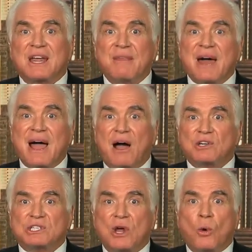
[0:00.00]
In the
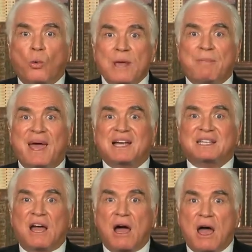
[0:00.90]
House, we passed